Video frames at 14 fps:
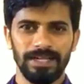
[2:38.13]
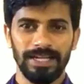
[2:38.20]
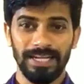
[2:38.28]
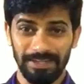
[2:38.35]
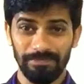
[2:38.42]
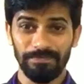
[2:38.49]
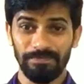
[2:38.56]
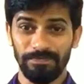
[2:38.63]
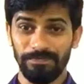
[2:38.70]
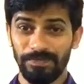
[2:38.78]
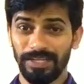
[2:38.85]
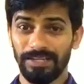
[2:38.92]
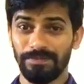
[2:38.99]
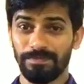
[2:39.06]
And
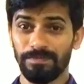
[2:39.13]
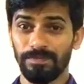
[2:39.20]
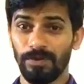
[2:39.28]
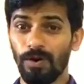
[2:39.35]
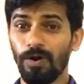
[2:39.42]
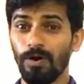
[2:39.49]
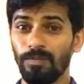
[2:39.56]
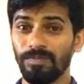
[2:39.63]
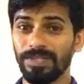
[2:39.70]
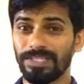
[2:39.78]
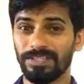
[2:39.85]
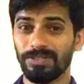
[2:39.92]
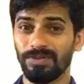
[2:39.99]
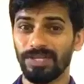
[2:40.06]
we hope
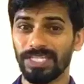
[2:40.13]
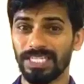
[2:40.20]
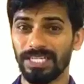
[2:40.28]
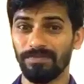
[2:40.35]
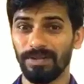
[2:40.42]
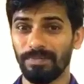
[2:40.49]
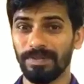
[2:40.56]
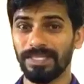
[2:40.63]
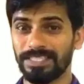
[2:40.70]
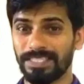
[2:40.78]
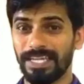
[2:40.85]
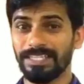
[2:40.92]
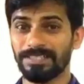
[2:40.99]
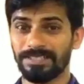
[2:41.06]
this situation will be
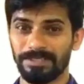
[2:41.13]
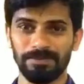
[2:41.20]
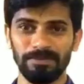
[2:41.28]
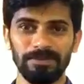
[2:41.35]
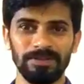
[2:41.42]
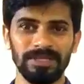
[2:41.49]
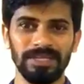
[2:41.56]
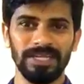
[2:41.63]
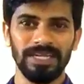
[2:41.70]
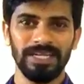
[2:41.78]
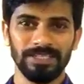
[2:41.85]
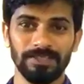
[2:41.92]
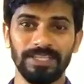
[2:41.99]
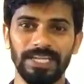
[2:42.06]
changed soon
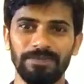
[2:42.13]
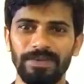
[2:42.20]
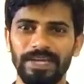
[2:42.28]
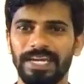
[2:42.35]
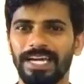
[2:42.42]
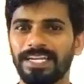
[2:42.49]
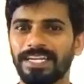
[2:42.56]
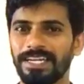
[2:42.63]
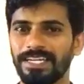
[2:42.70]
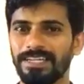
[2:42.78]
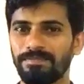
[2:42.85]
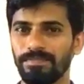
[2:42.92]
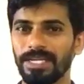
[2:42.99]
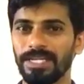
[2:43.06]
so that we can
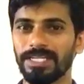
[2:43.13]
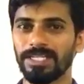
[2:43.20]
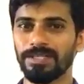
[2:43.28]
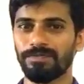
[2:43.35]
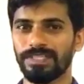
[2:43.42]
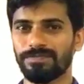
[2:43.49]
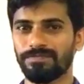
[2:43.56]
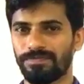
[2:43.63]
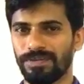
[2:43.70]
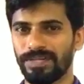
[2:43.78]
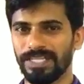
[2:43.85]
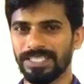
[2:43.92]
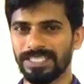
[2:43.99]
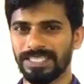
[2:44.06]
get mingled with
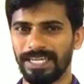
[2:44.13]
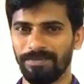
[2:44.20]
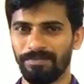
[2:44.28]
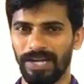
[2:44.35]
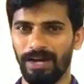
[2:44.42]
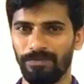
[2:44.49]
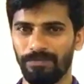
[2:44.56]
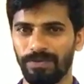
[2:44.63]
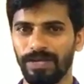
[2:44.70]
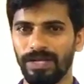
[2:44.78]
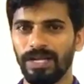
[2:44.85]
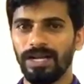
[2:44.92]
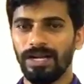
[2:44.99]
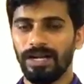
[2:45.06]
friends and we have
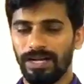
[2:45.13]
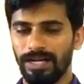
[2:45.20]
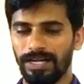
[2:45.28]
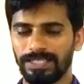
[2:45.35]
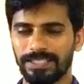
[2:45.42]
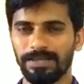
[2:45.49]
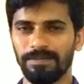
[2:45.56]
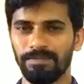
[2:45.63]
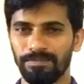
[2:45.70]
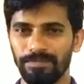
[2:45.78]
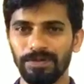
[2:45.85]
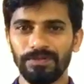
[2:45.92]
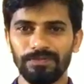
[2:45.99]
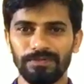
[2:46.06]
some
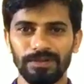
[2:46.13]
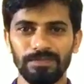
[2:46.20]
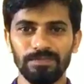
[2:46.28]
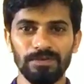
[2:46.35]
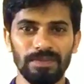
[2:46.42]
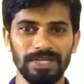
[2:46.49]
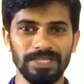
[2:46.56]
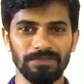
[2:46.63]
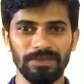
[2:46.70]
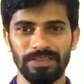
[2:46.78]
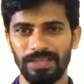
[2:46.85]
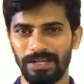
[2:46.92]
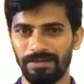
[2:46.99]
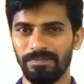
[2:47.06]
beautiful moments
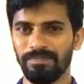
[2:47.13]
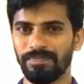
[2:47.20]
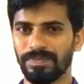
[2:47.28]
with them.